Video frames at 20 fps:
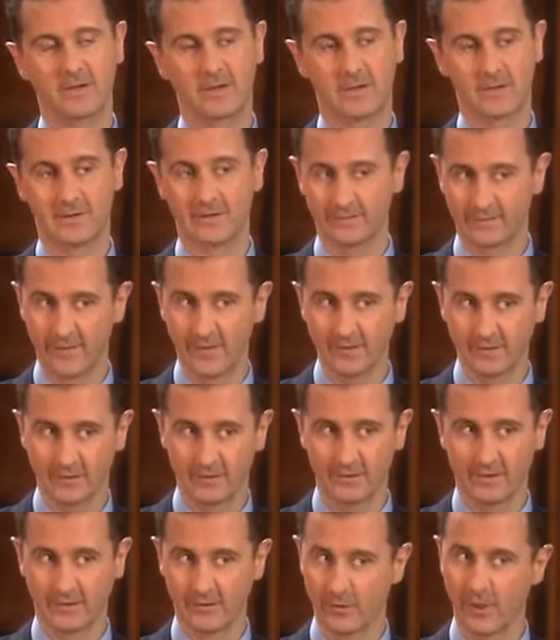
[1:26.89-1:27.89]
a
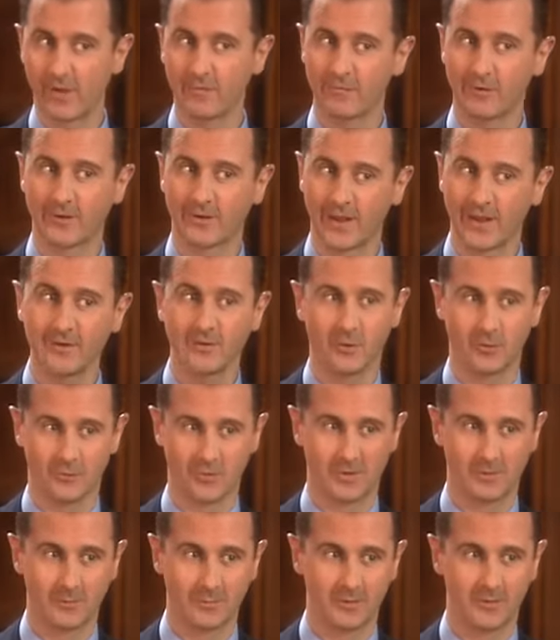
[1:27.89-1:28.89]
dictator and you have
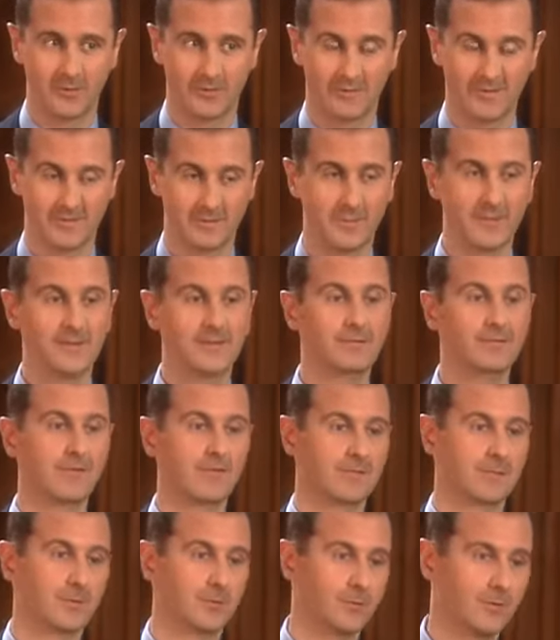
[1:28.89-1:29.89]
dictatorship. There's a big
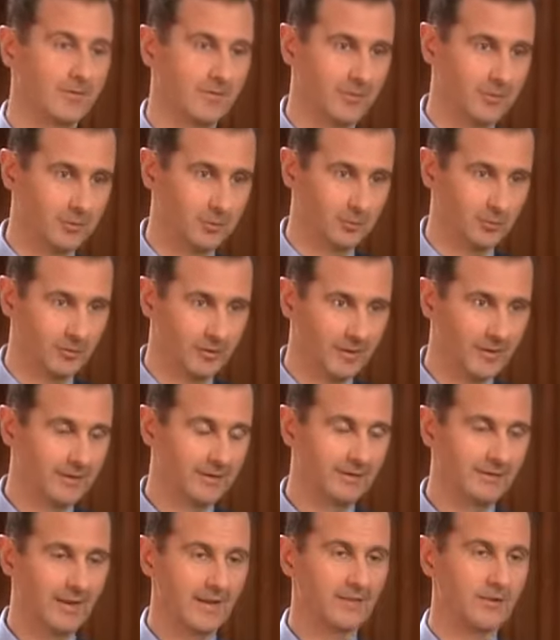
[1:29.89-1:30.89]
difference between the two.
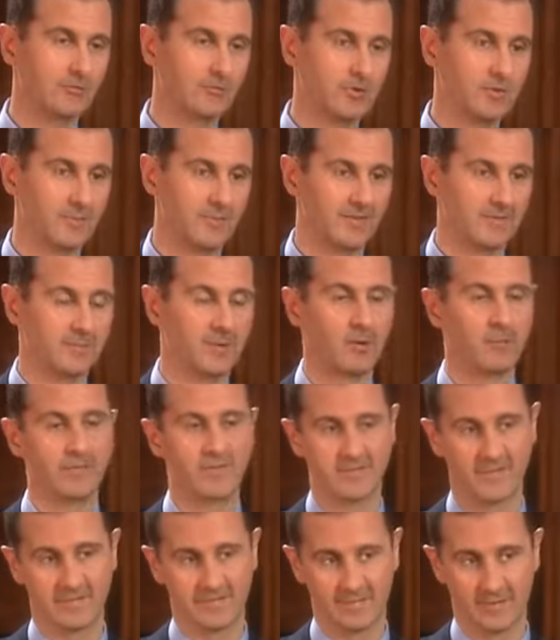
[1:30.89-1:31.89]
Dictatorship is about the
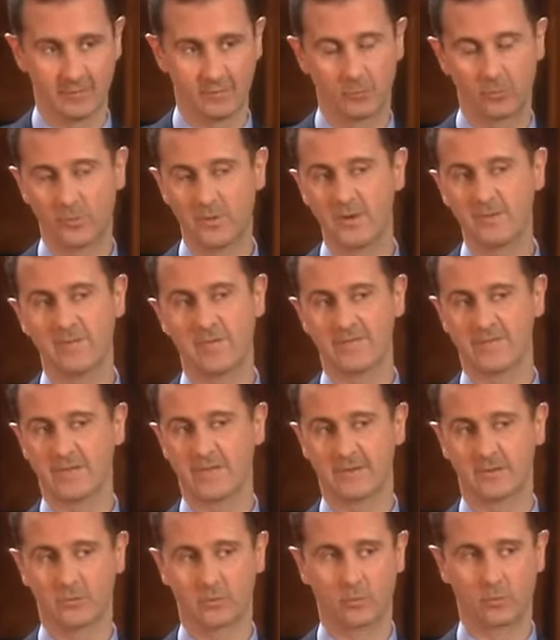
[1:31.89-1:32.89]
system. We never
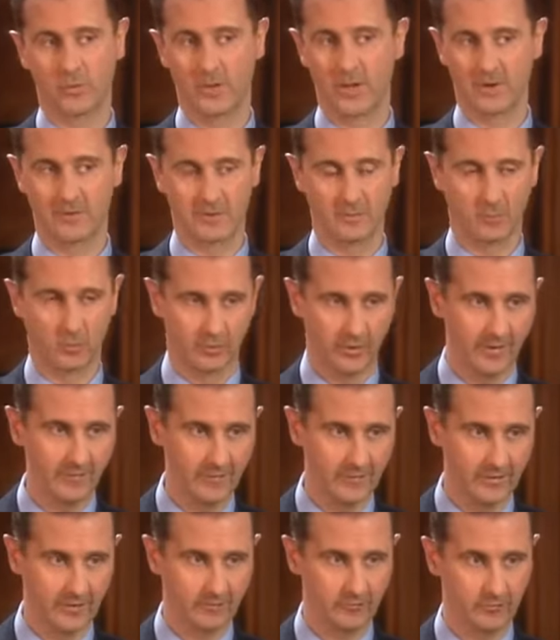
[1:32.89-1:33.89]
said we are a
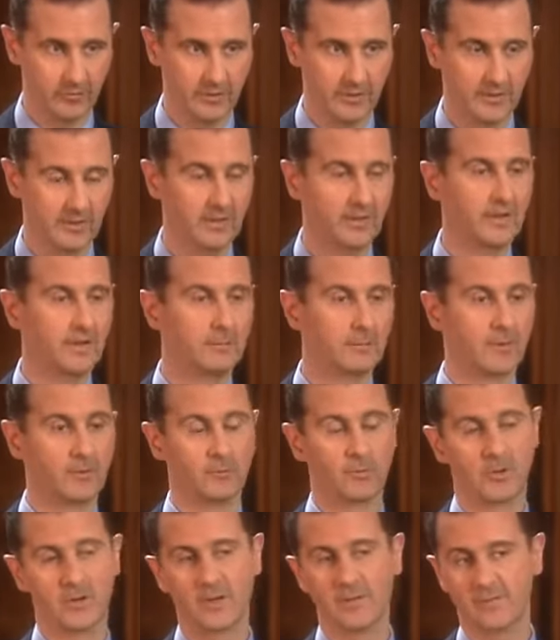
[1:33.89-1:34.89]
democratic country, but
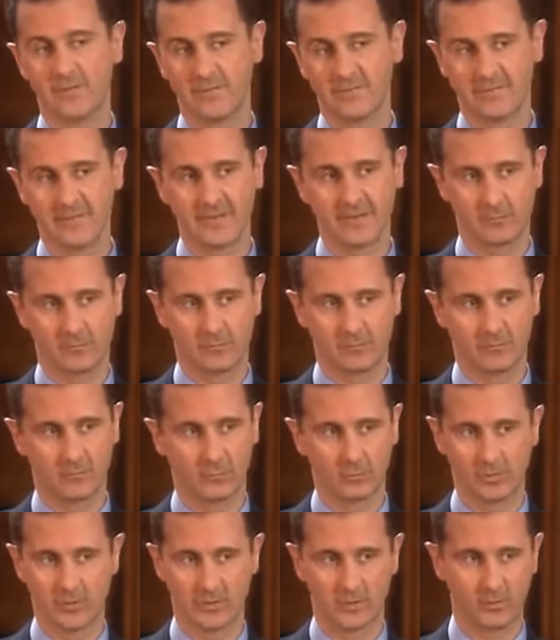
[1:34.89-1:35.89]
we're not the same.
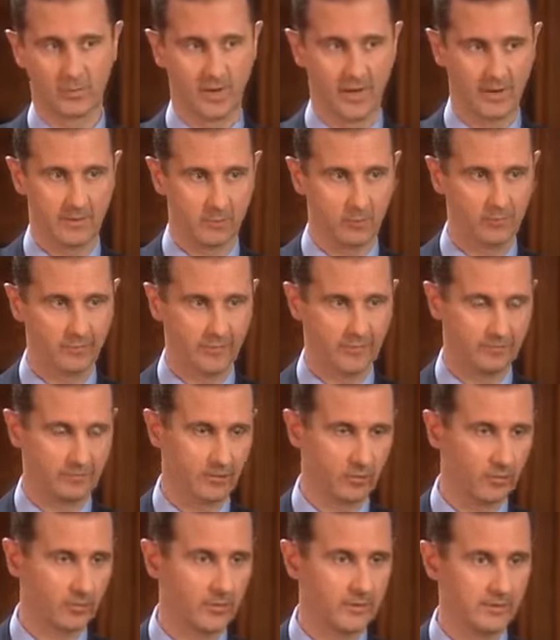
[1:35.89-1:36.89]
We are moving
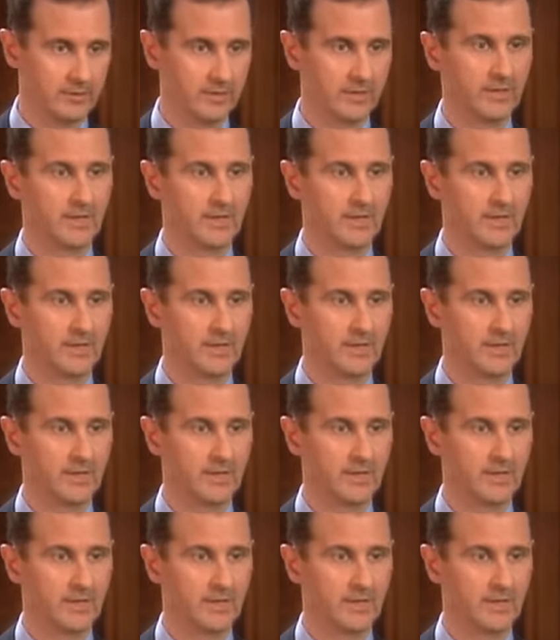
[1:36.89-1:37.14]
forward